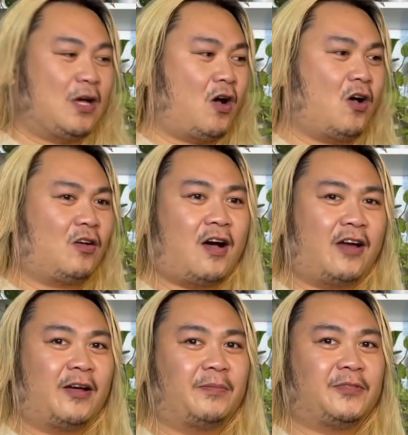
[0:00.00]
all
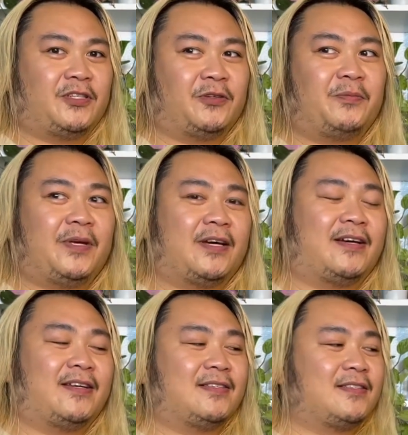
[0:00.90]
caught up too,
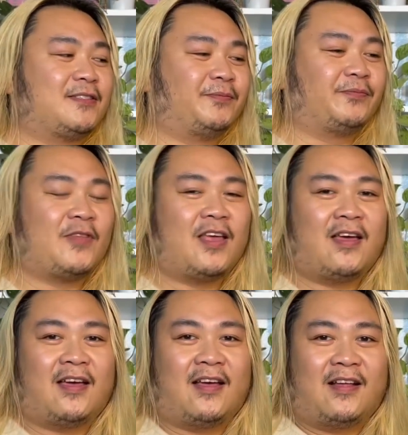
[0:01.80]
because
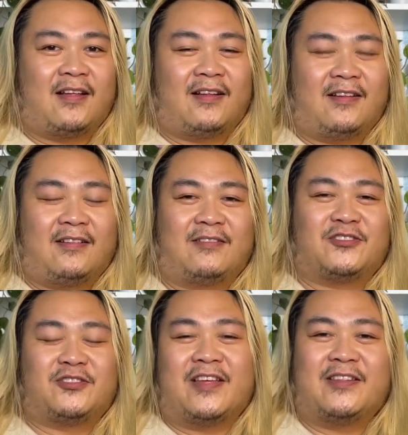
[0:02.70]

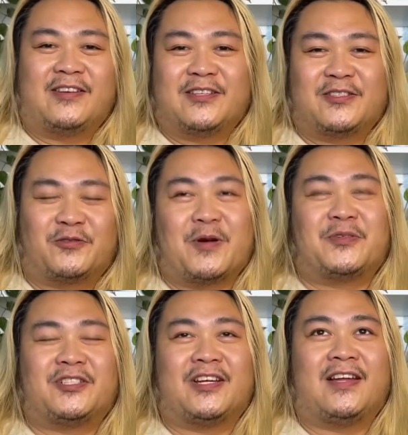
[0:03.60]
in the
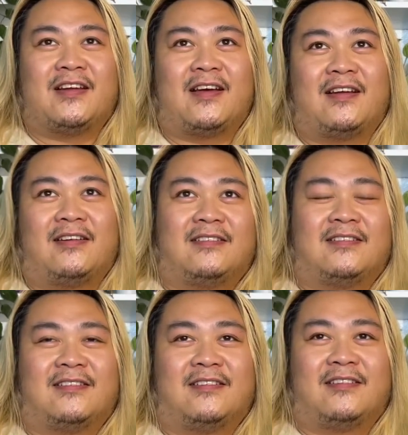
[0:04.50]
description,
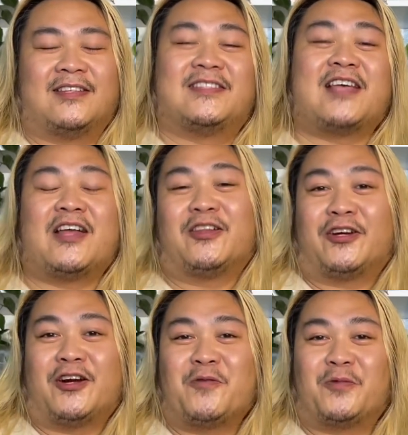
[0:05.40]
the
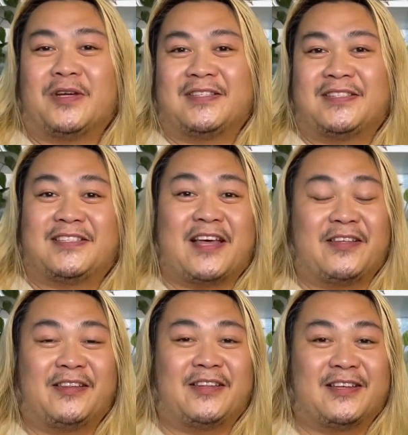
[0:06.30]
seller was
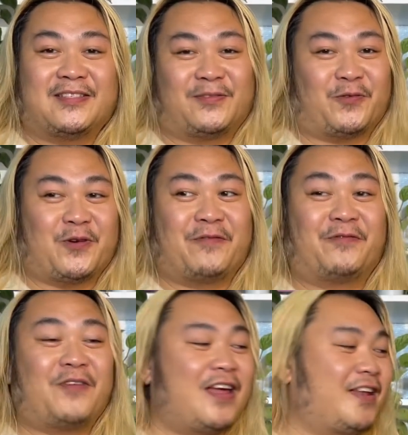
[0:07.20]
selling this for a
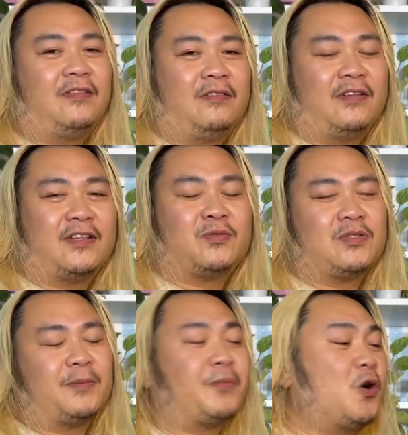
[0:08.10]
friend. This was
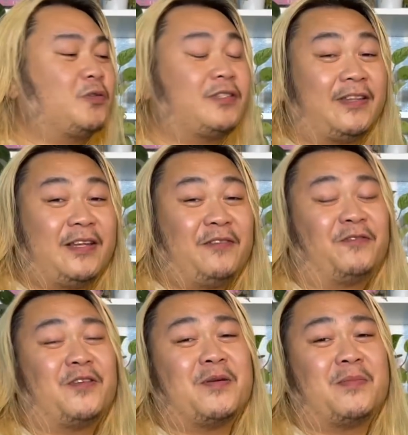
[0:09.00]
supposedly
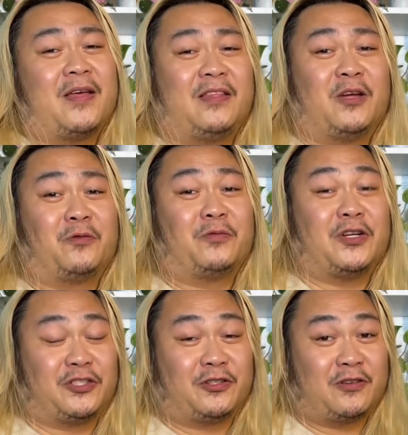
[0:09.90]
from the
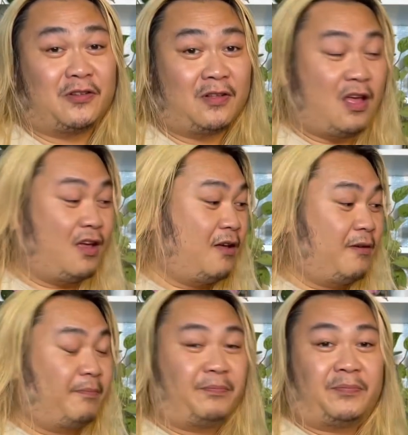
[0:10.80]
original
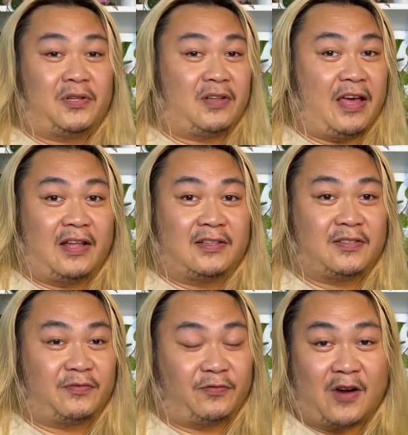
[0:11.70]

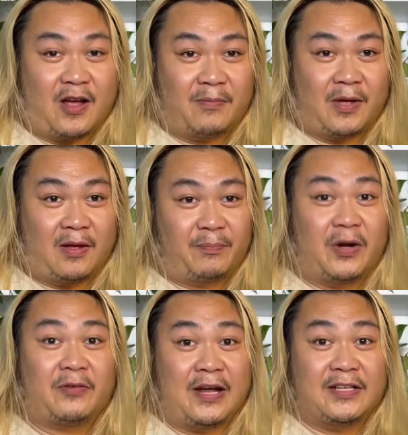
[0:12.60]
plants from
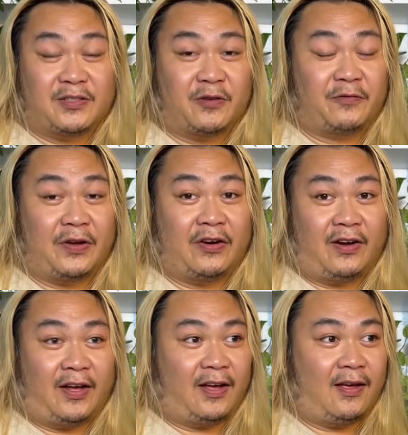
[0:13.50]
Paraiso
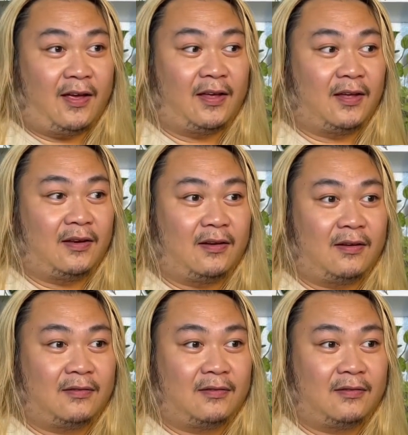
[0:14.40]
Verde in